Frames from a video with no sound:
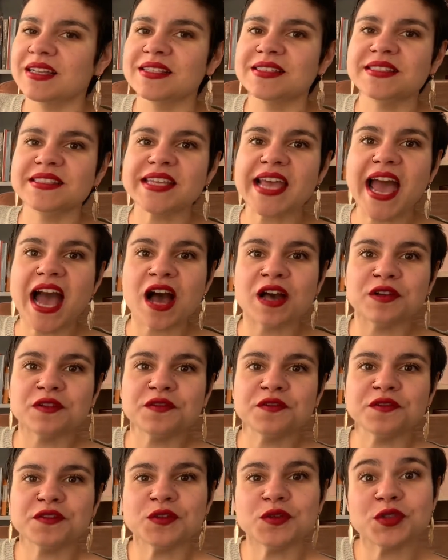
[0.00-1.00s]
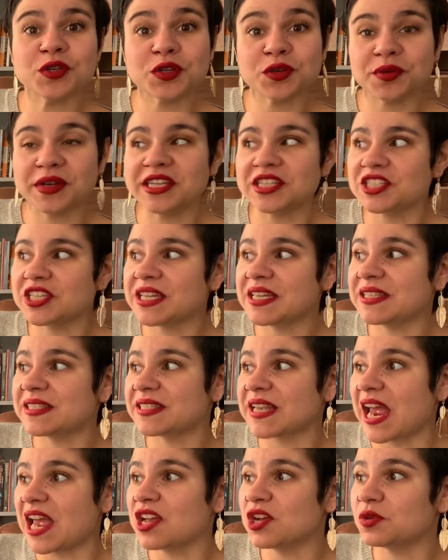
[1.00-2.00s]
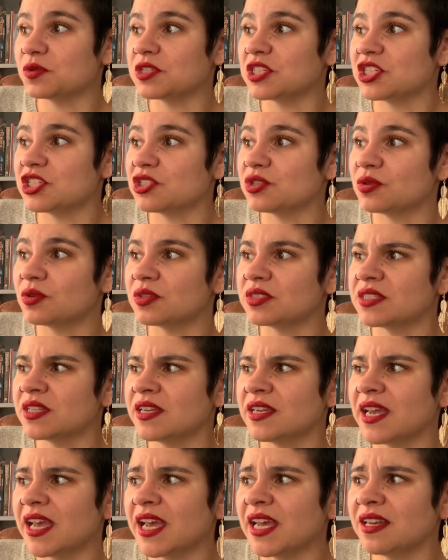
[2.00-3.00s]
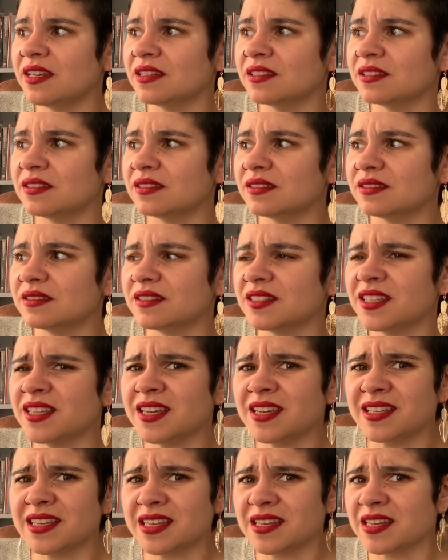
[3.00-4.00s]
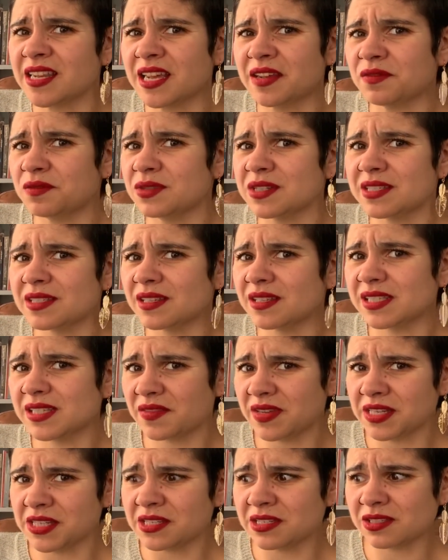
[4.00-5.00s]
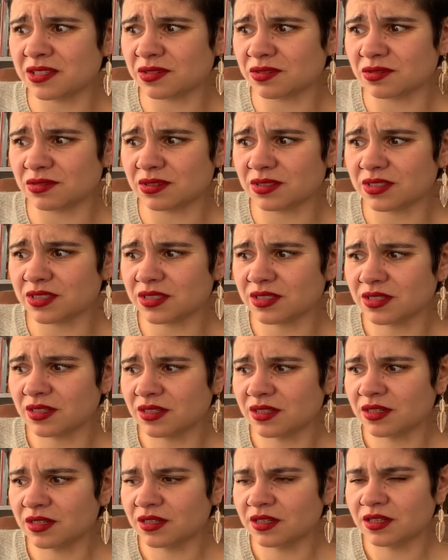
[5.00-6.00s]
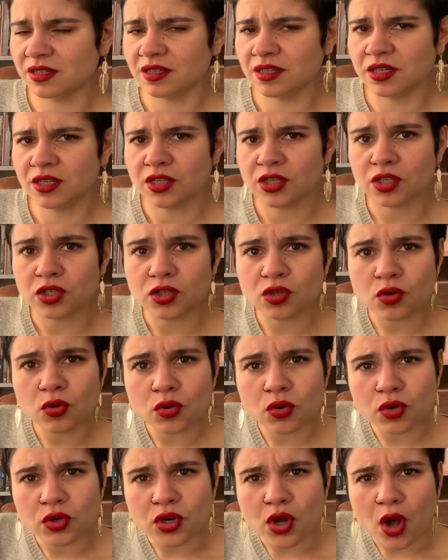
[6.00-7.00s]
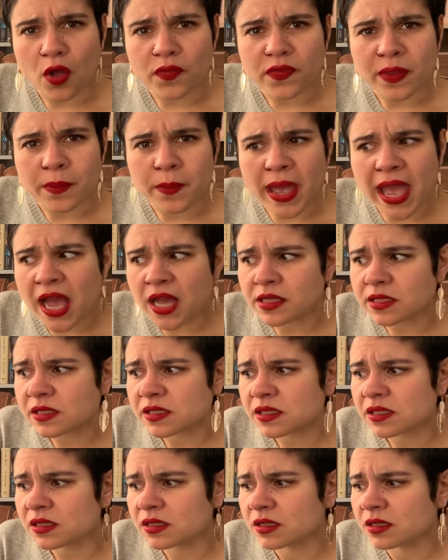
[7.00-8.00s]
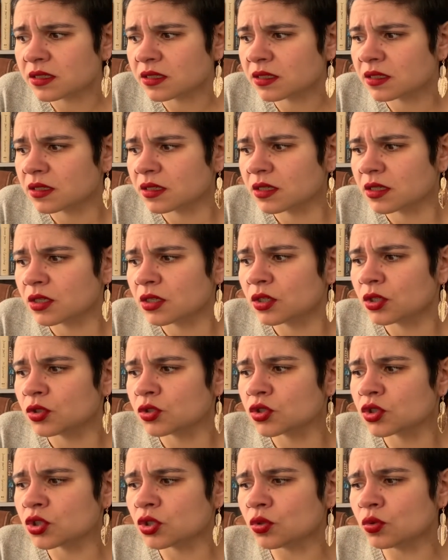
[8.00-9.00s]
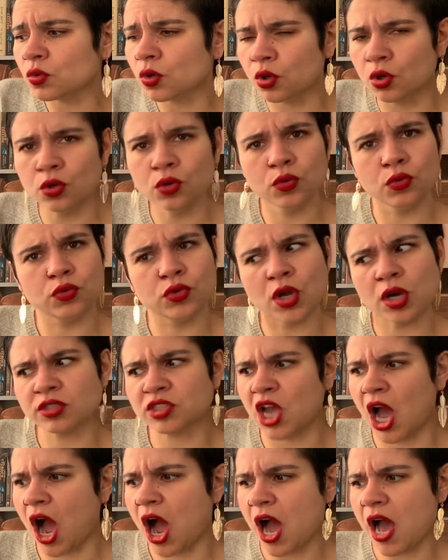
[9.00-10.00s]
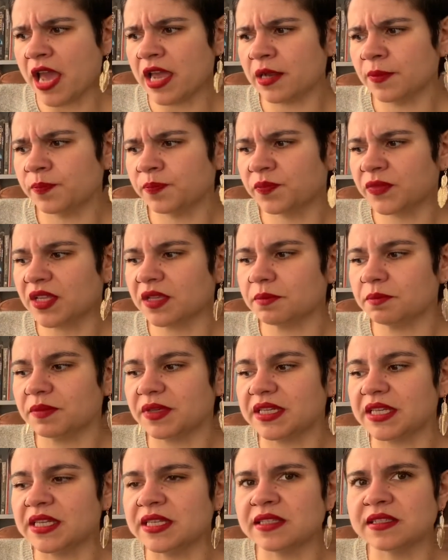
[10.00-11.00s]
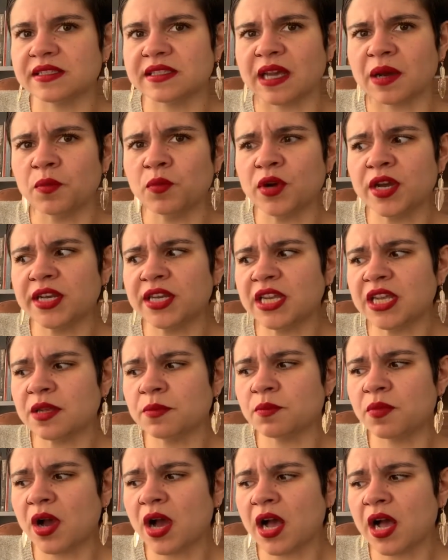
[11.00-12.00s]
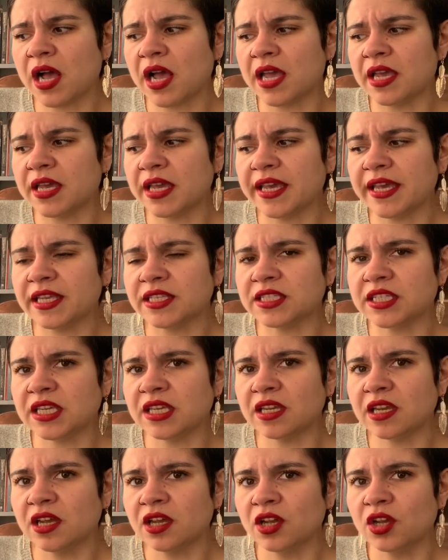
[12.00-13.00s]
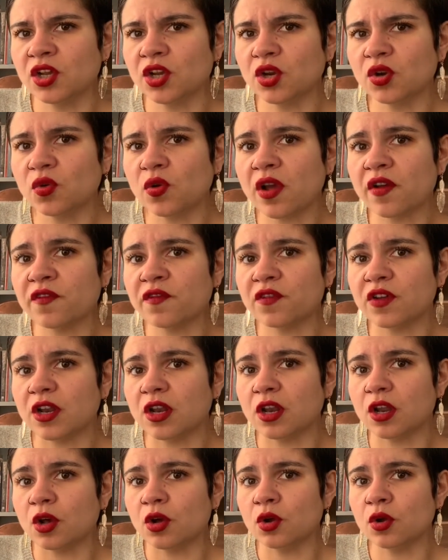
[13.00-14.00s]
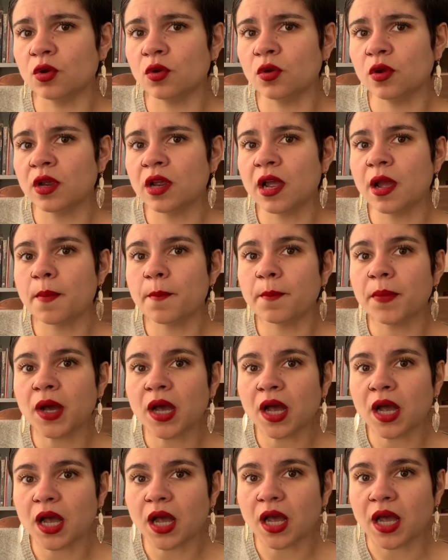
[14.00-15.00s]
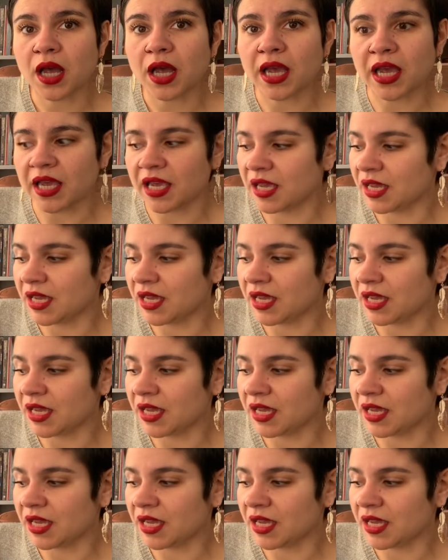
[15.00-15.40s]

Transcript: Down flew the creature. His tail was short and he didn't have whiskers of any sort. You're not the mouse. To who? Not I. But he's somewhere nearby eating Gruffalo pie.